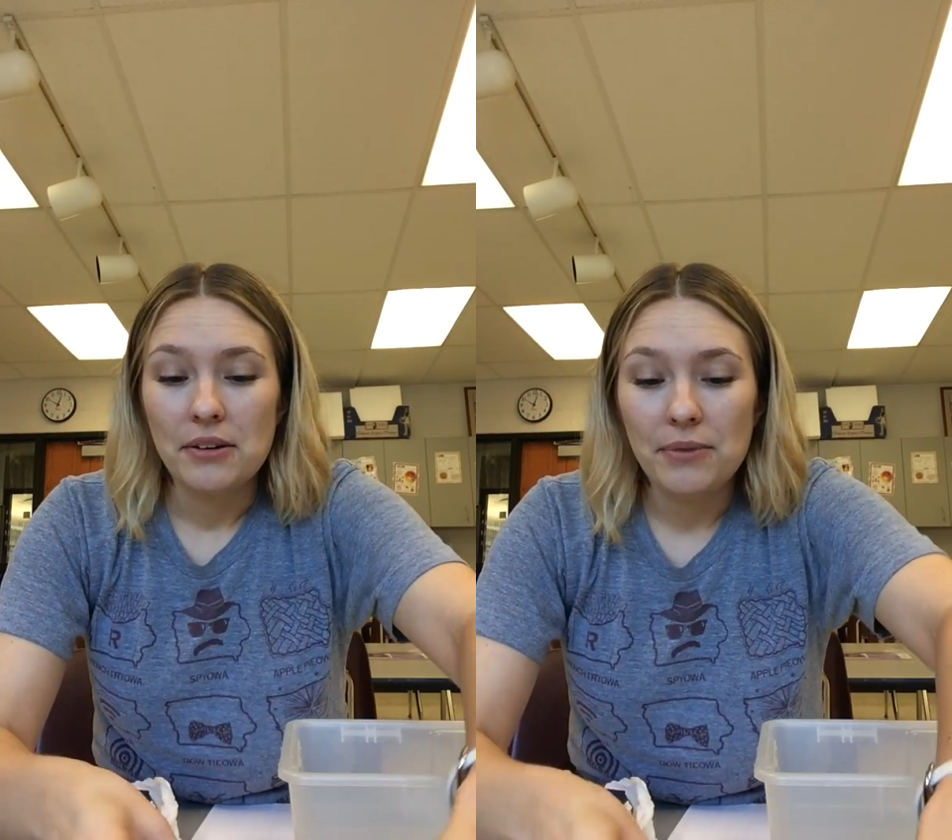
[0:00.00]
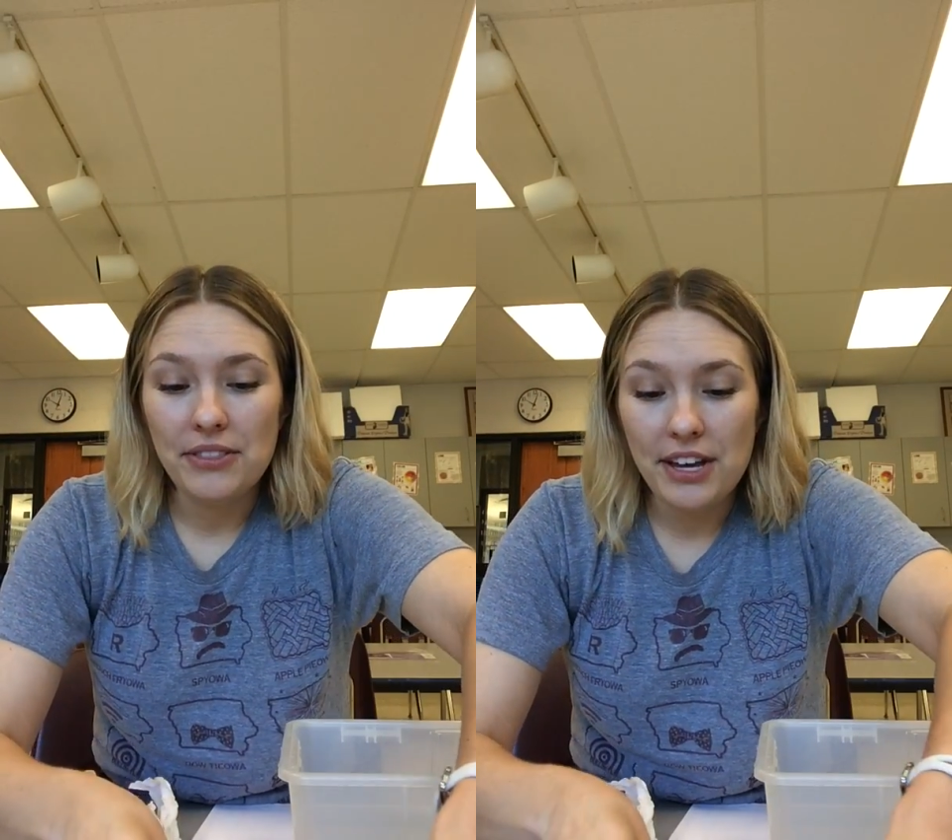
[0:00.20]

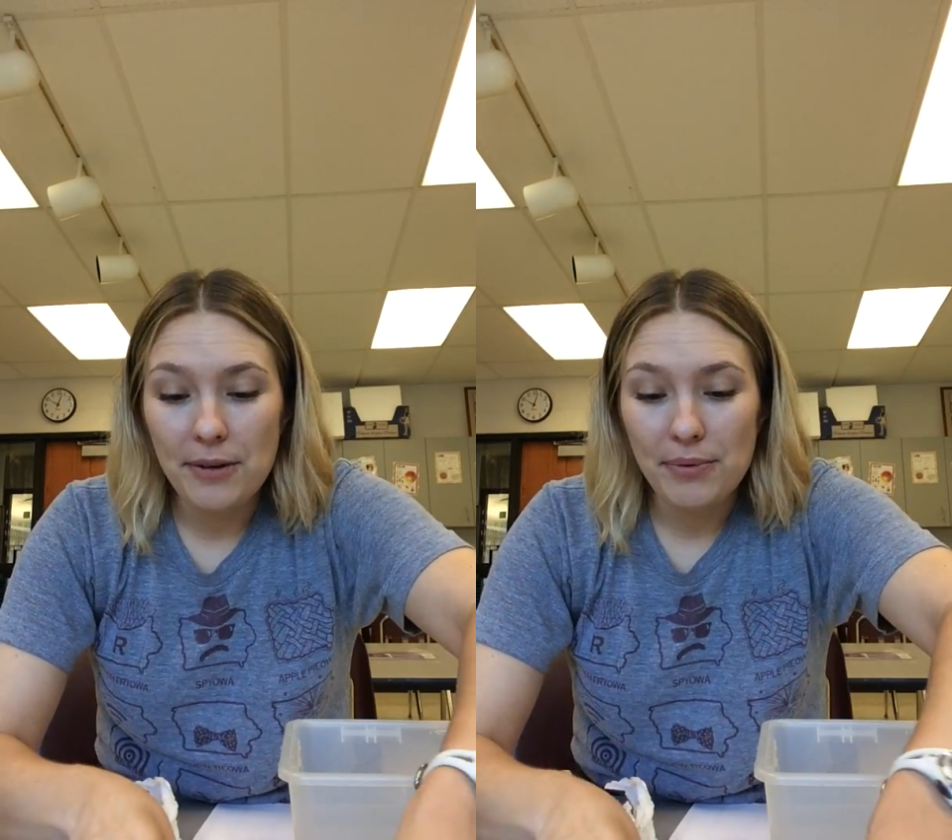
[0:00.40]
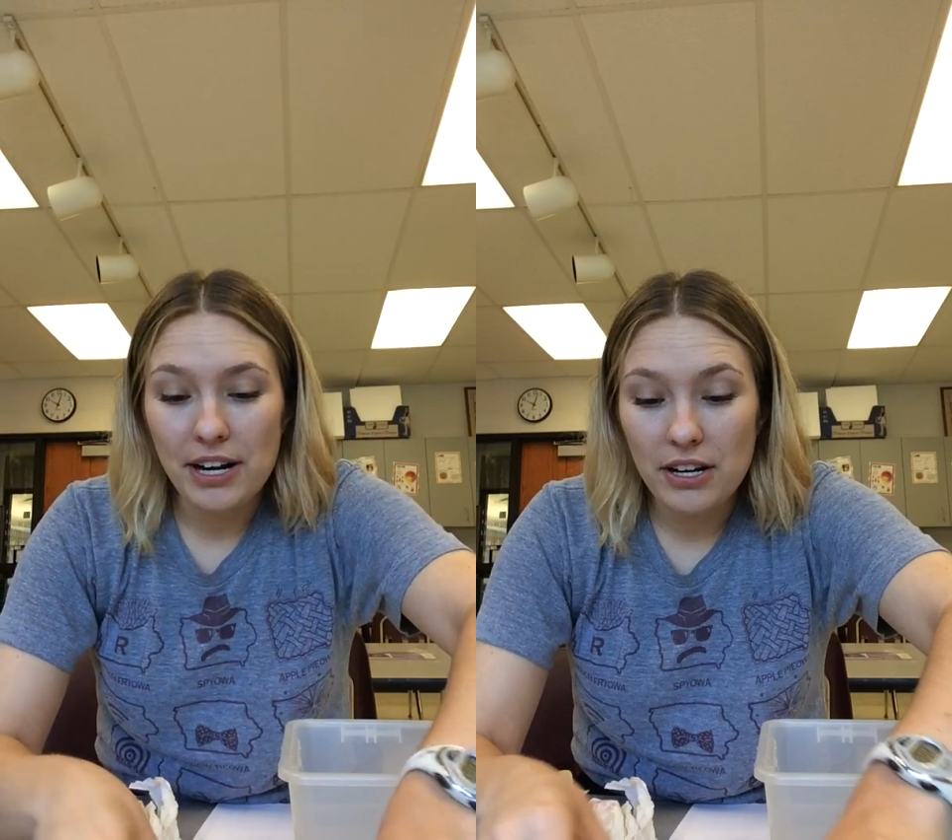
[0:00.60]
When
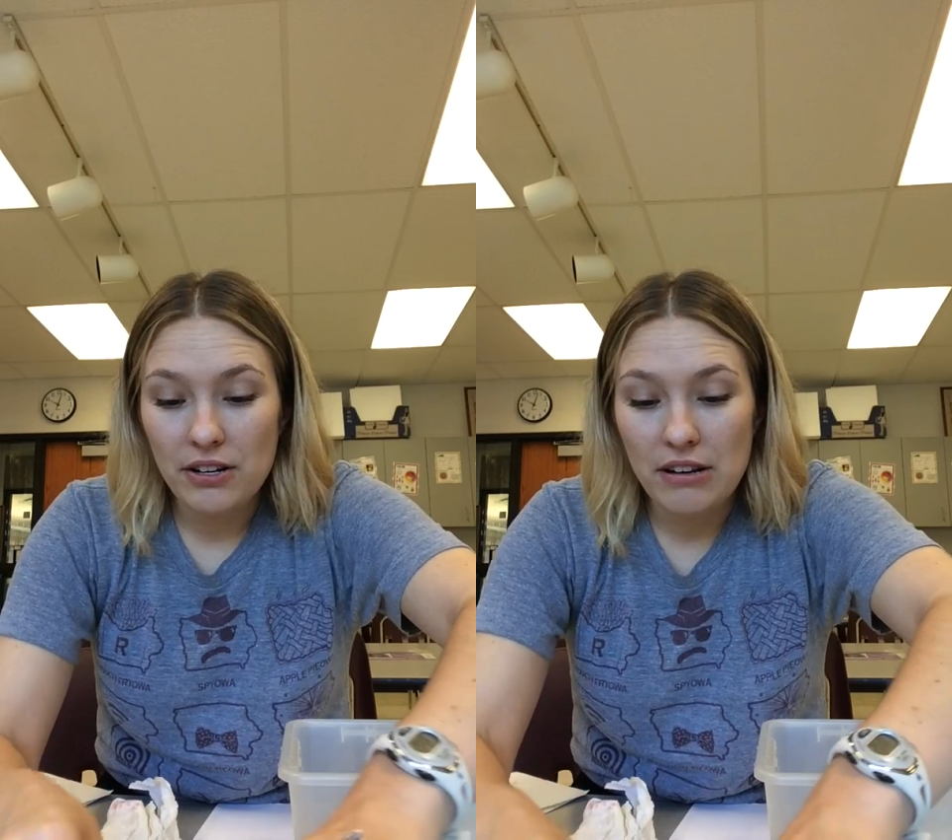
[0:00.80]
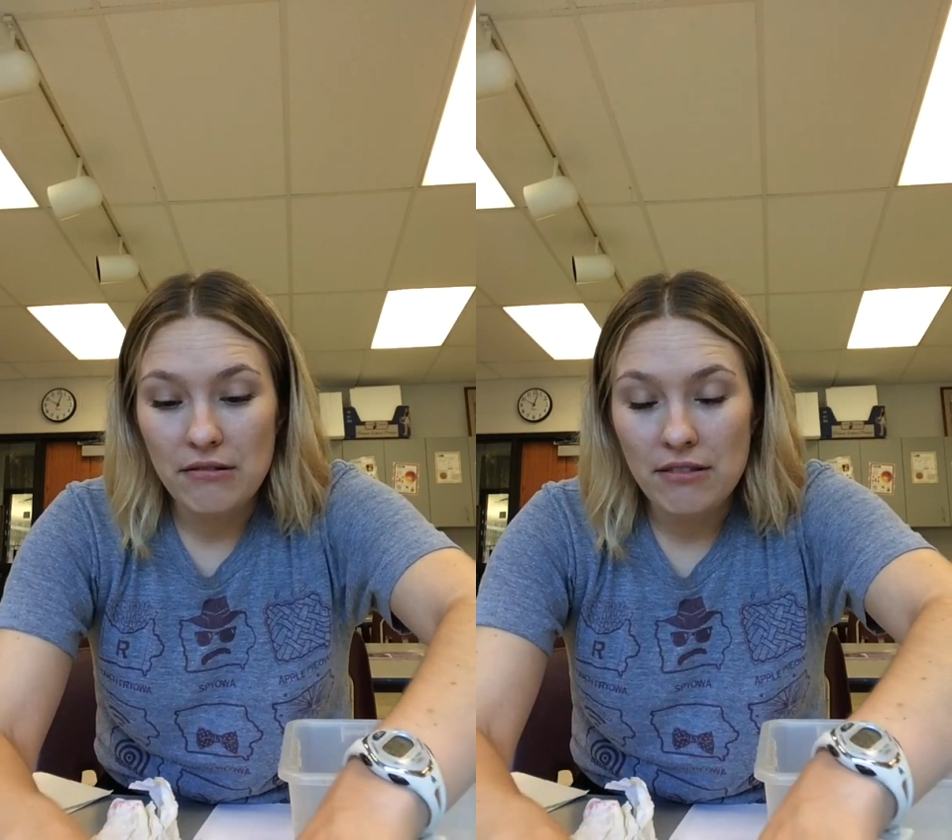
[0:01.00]
they're brand
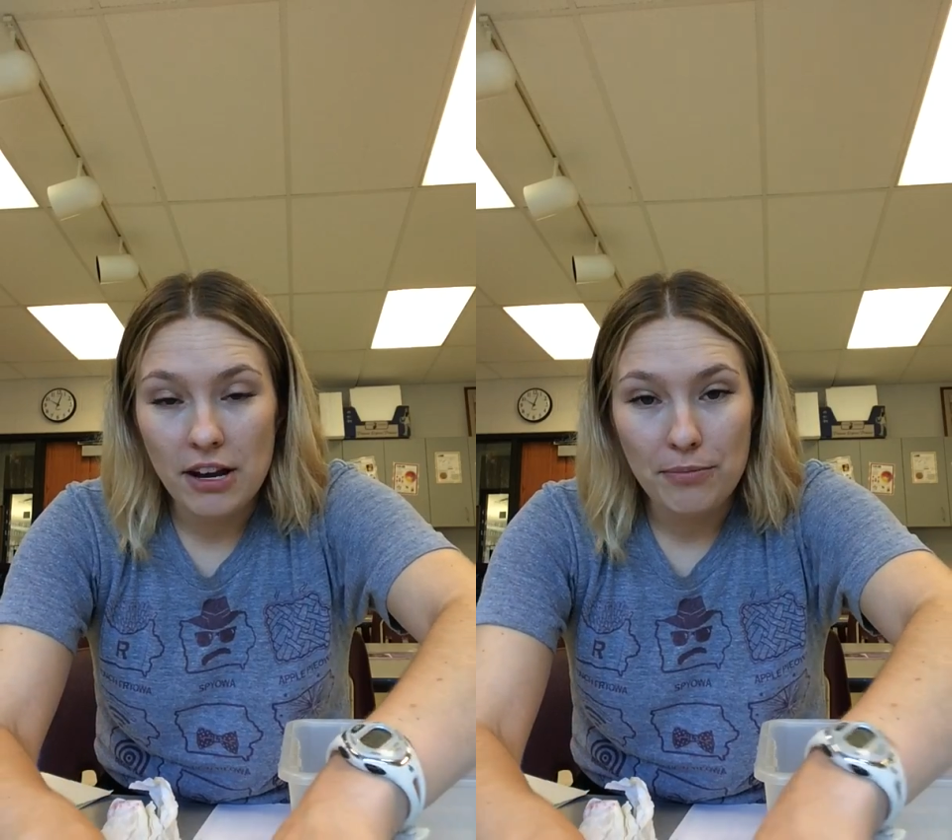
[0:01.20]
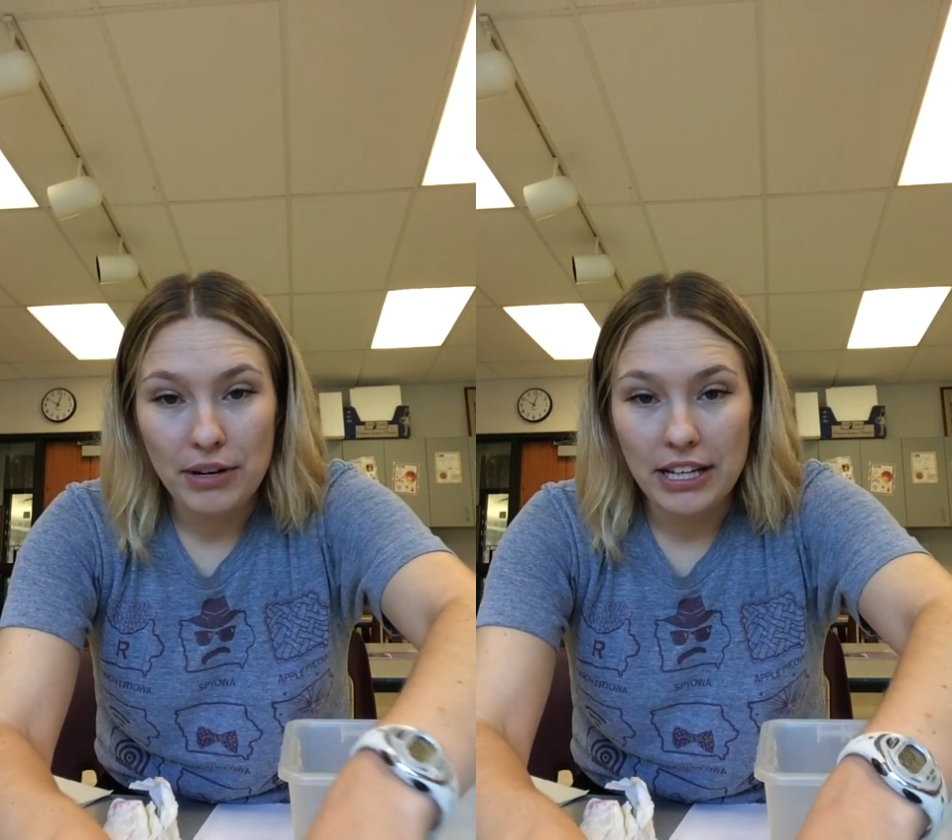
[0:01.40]
new,
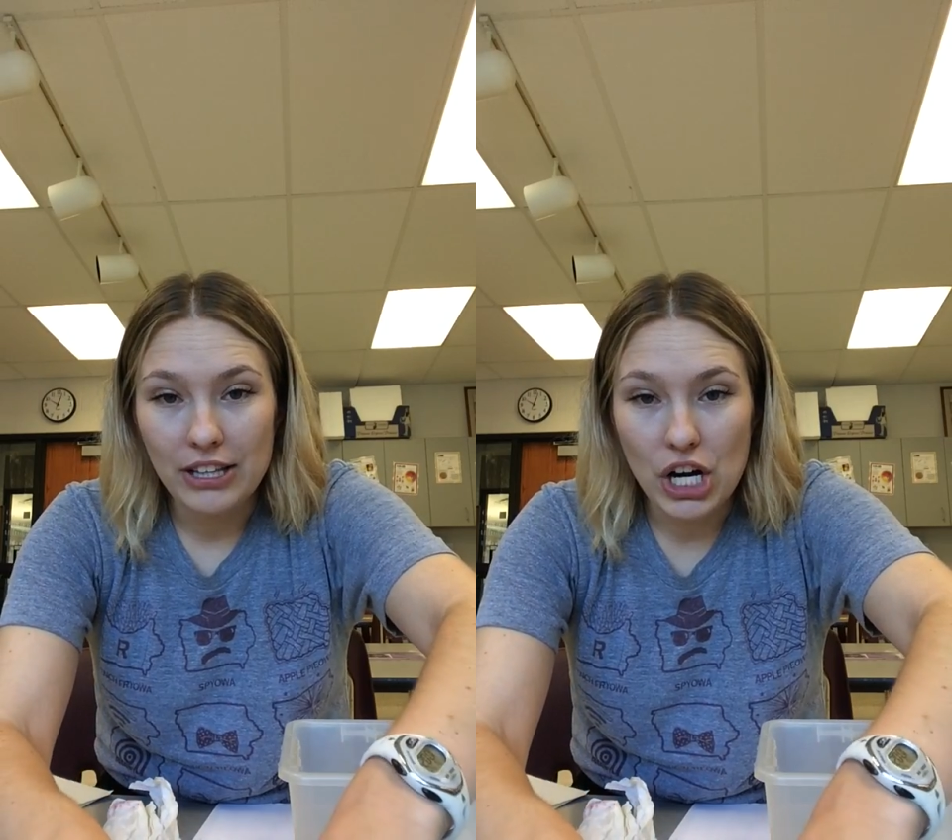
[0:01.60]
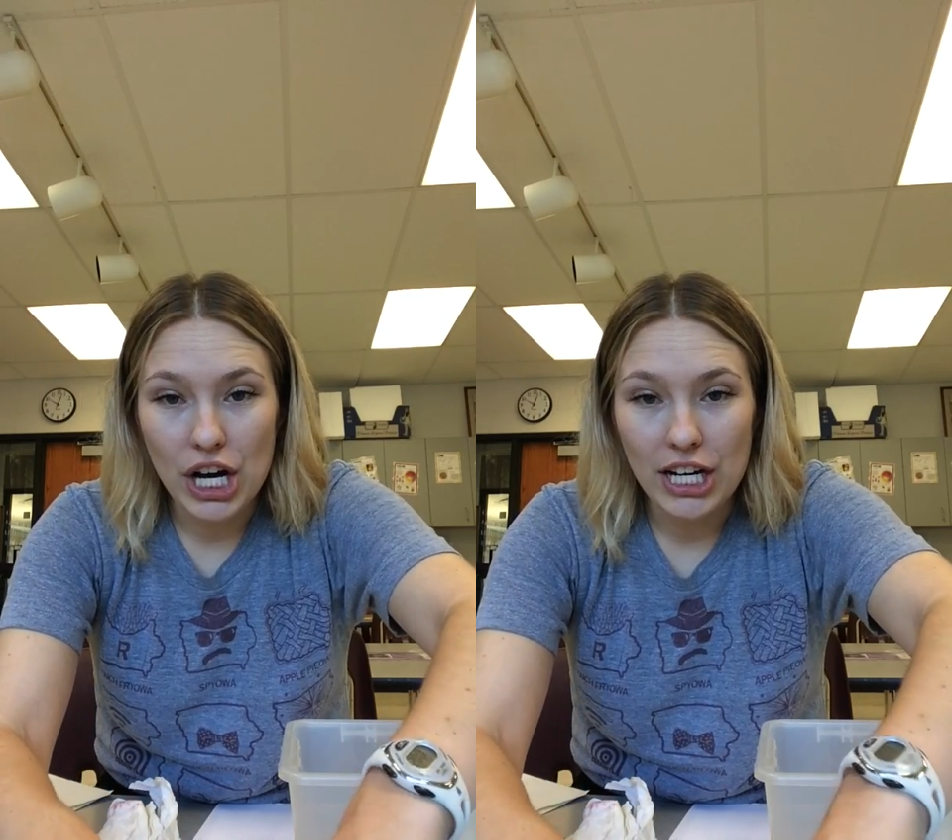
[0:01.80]
they're pretty
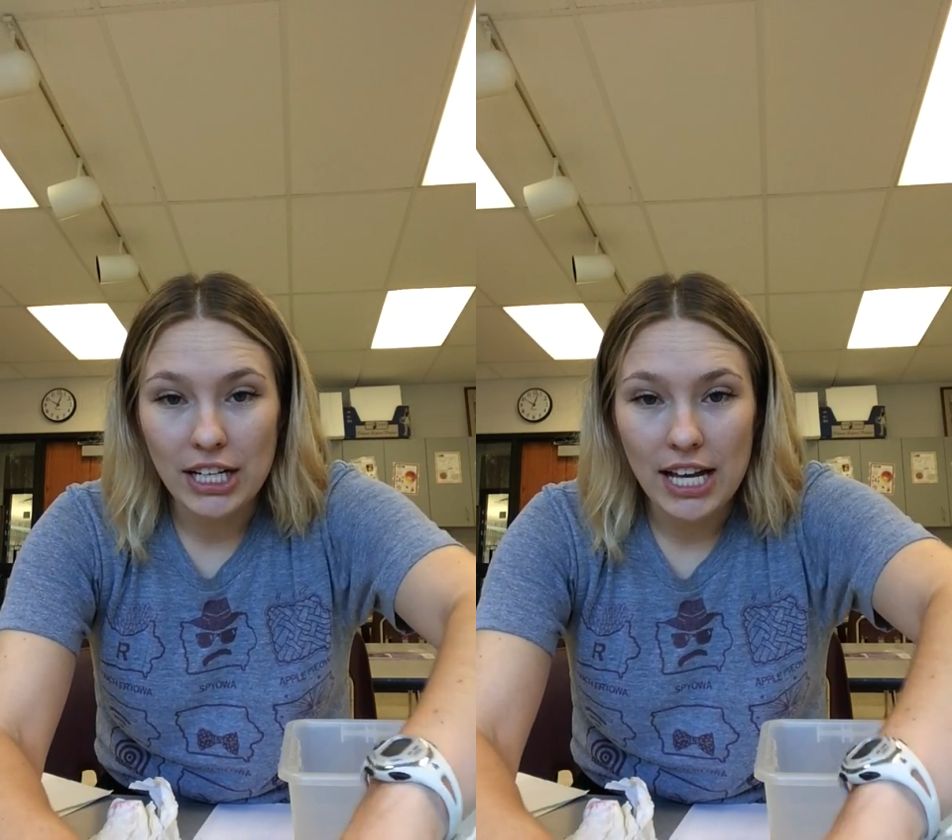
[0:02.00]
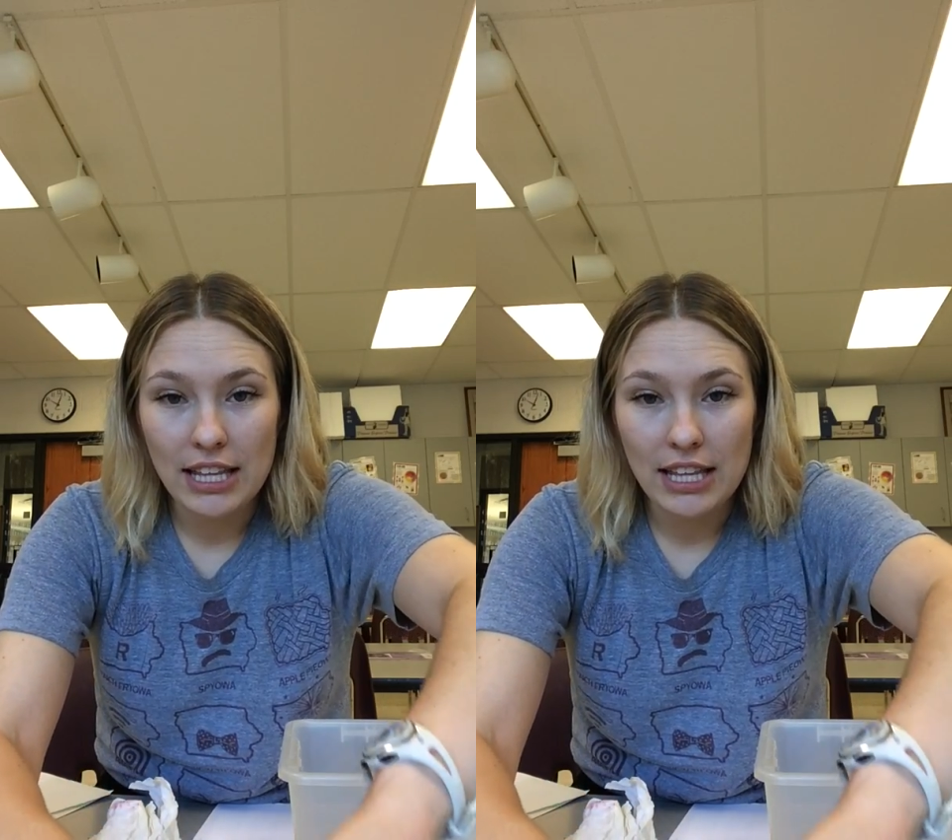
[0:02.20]
long